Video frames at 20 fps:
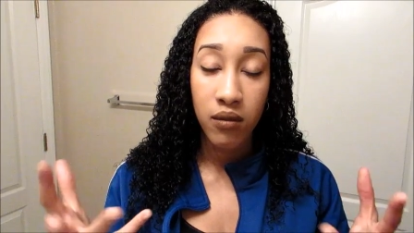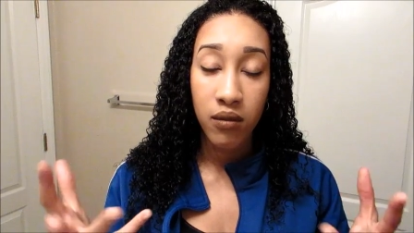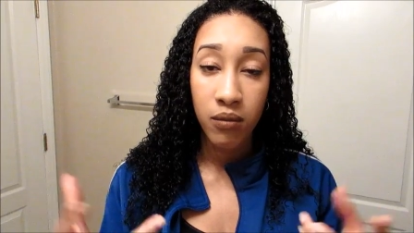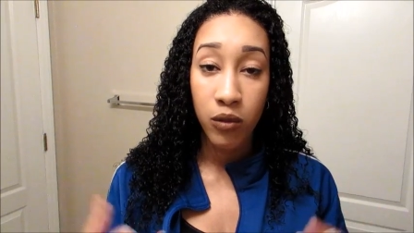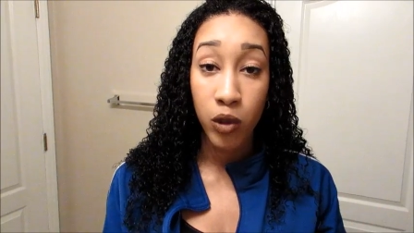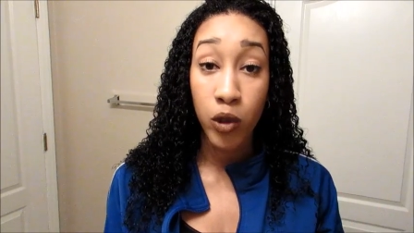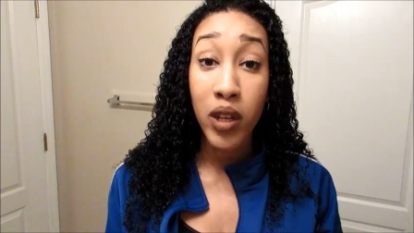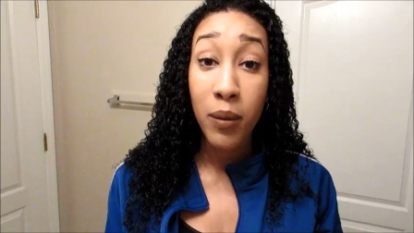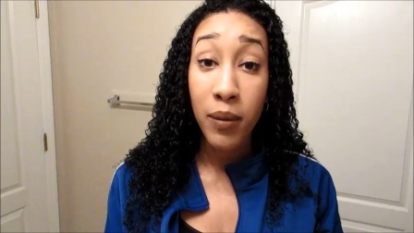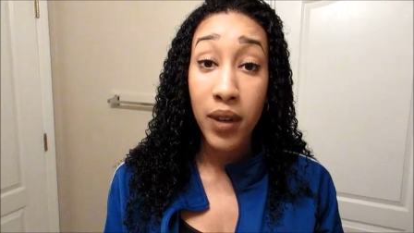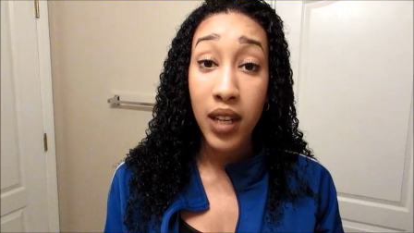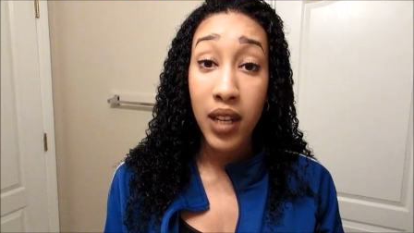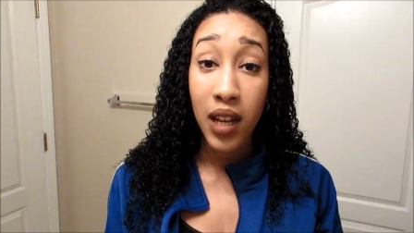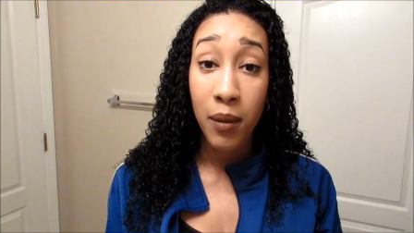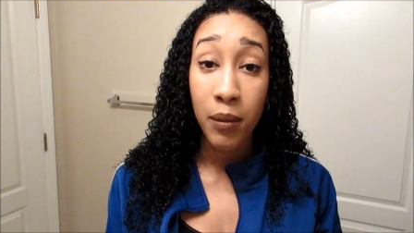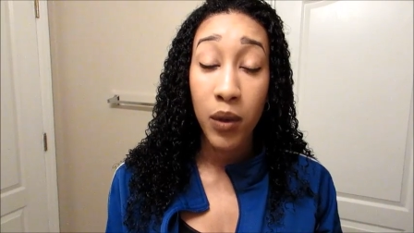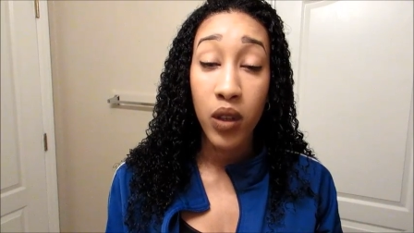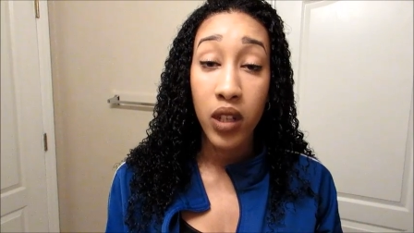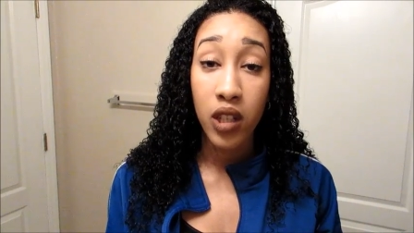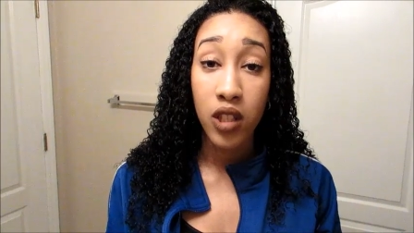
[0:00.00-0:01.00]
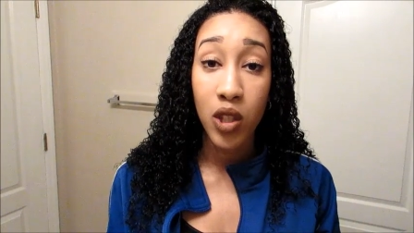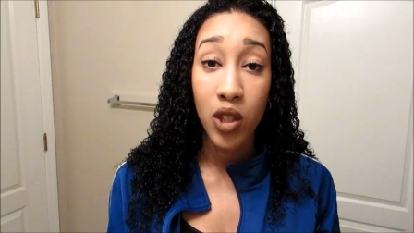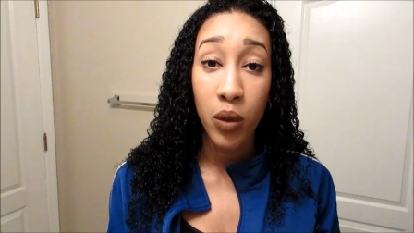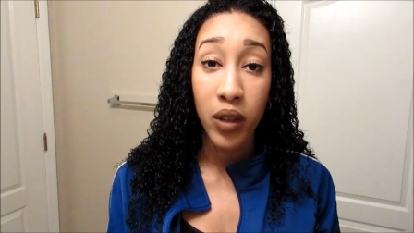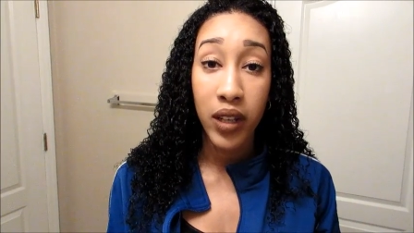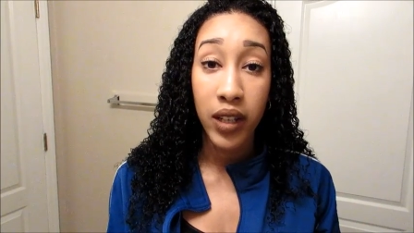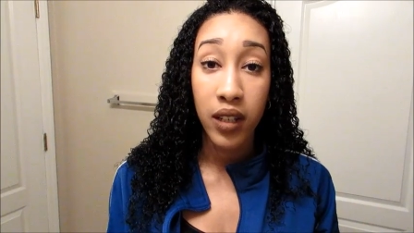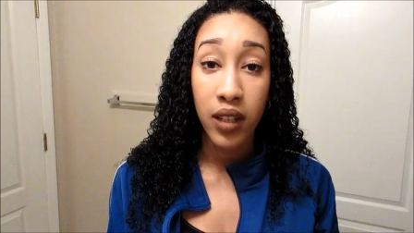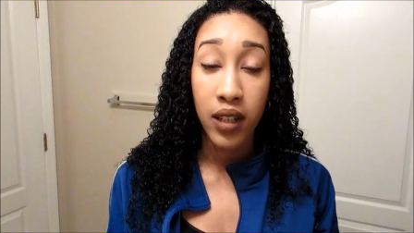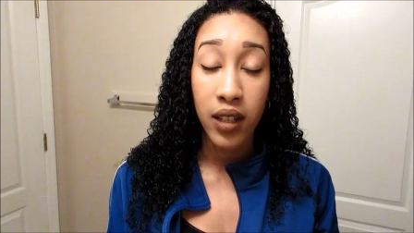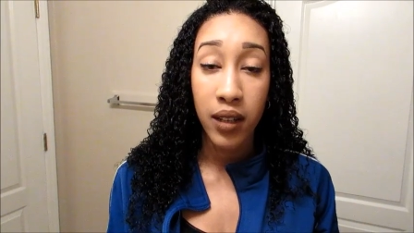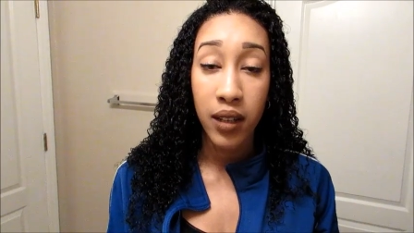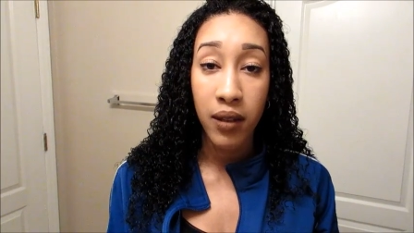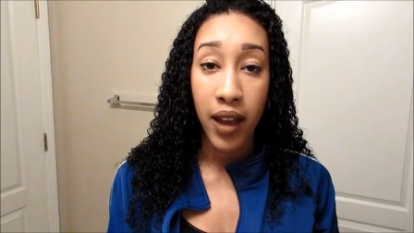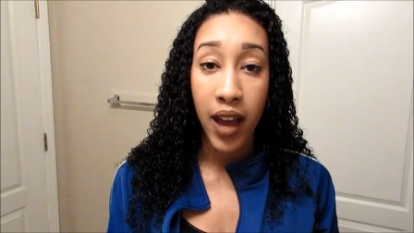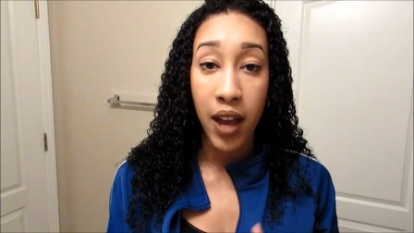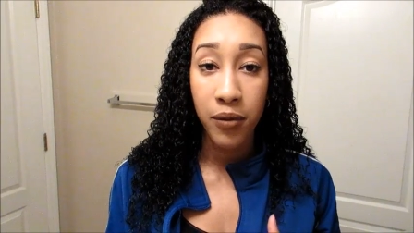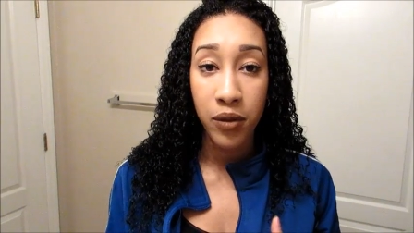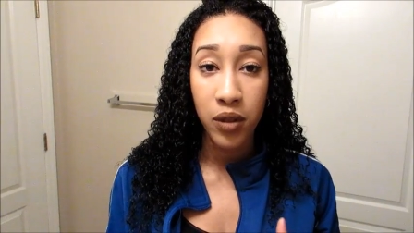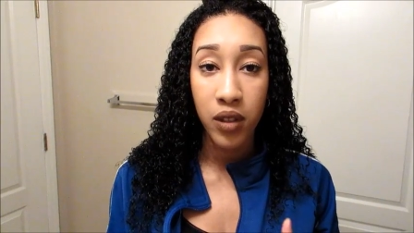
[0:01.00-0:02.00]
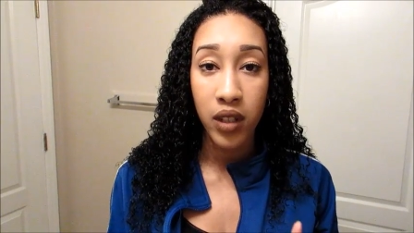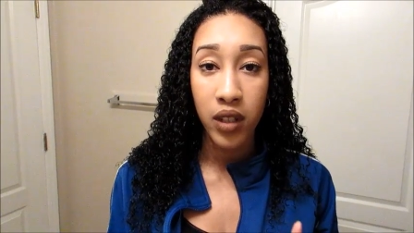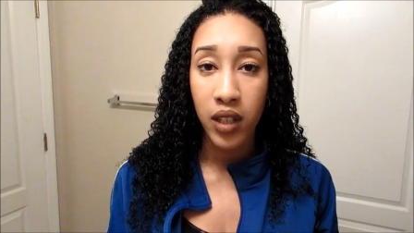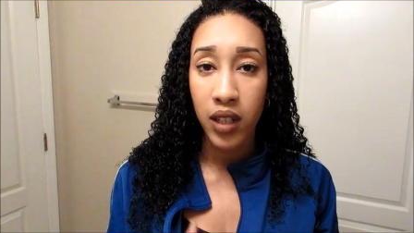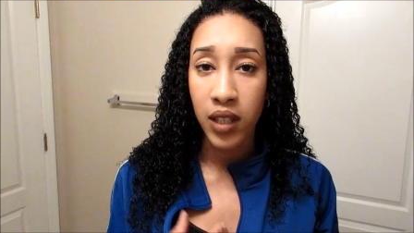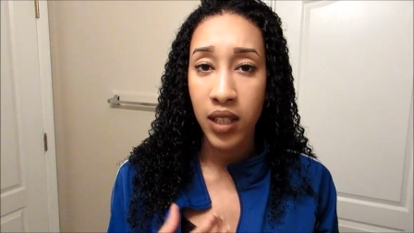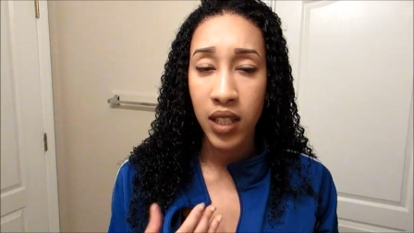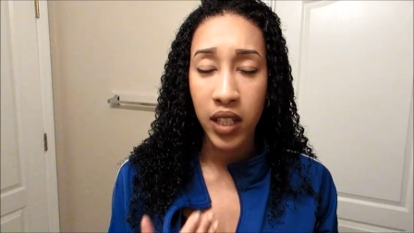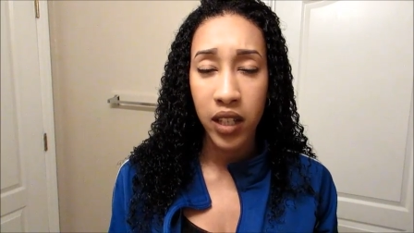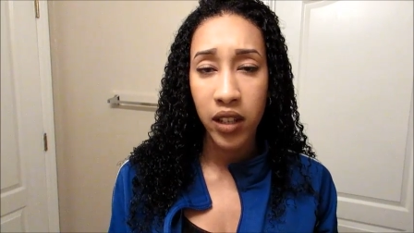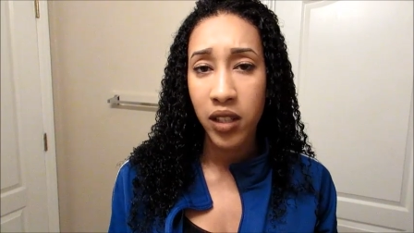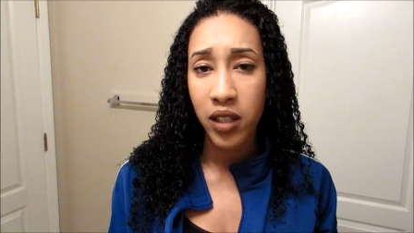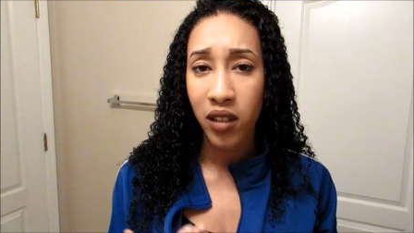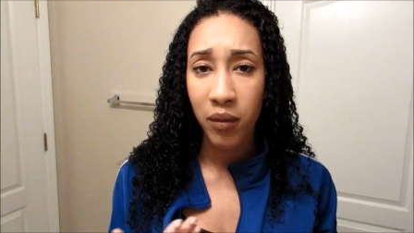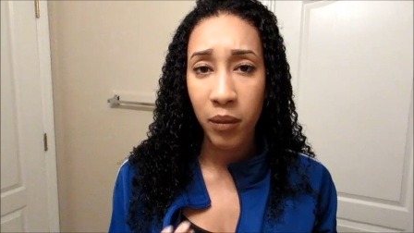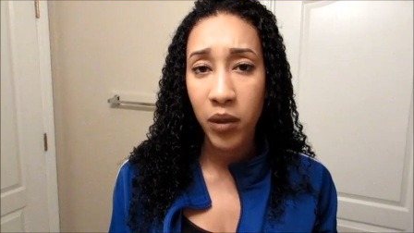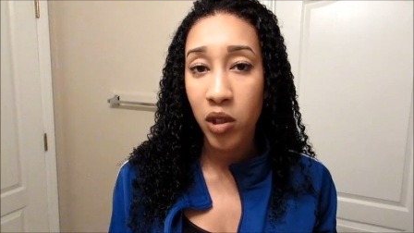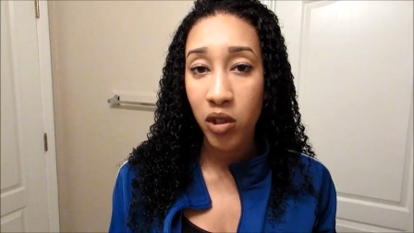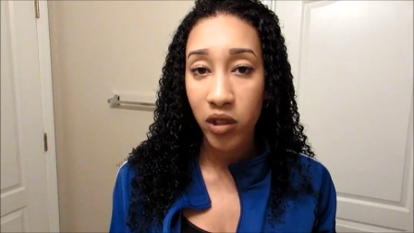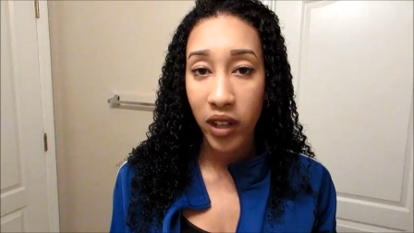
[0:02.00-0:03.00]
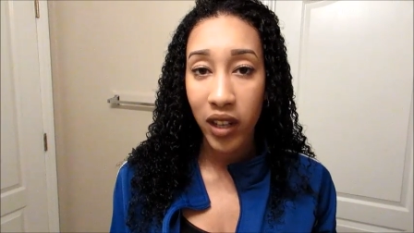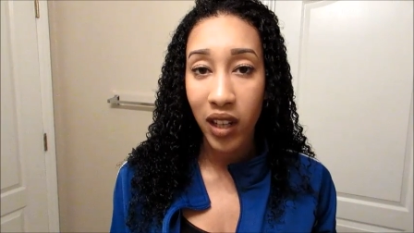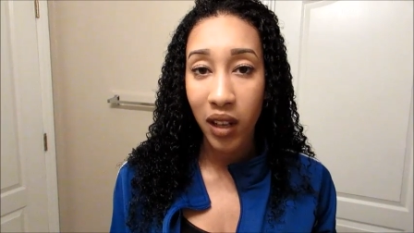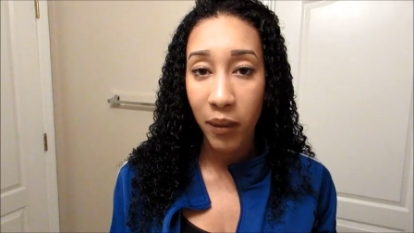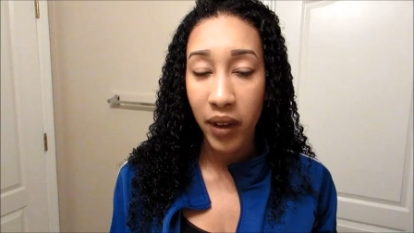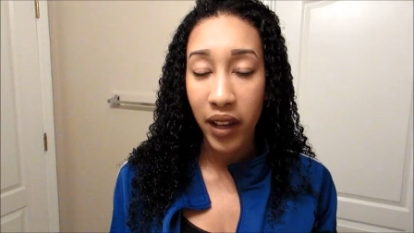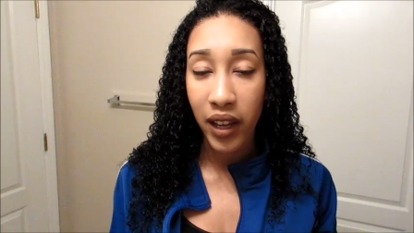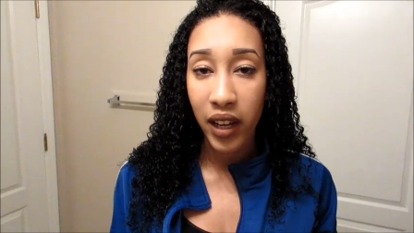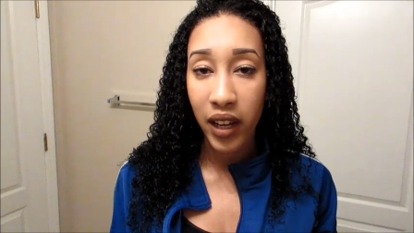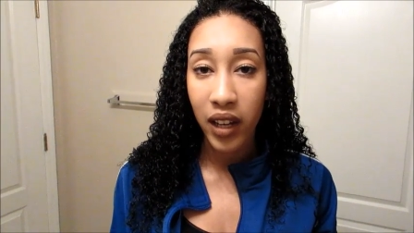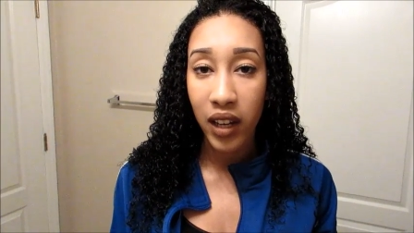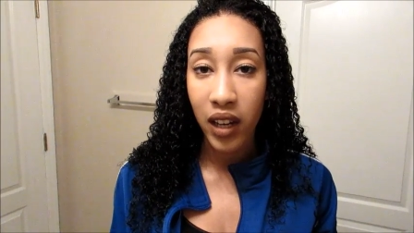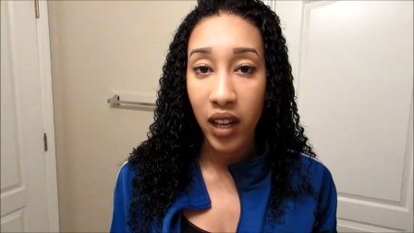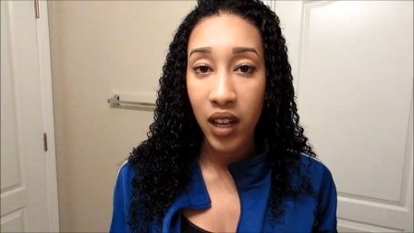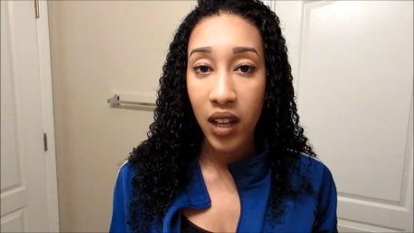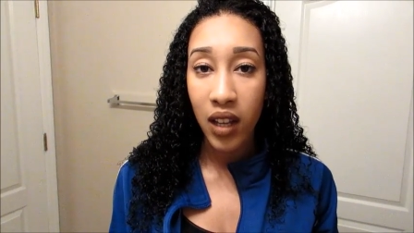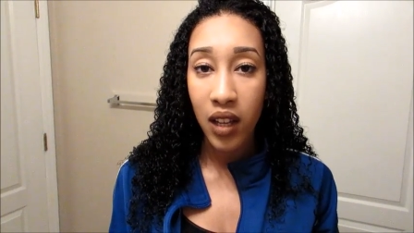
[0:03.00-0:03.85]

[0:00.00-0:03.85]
treatment, I'm going to do it after a series of me straightening my hair.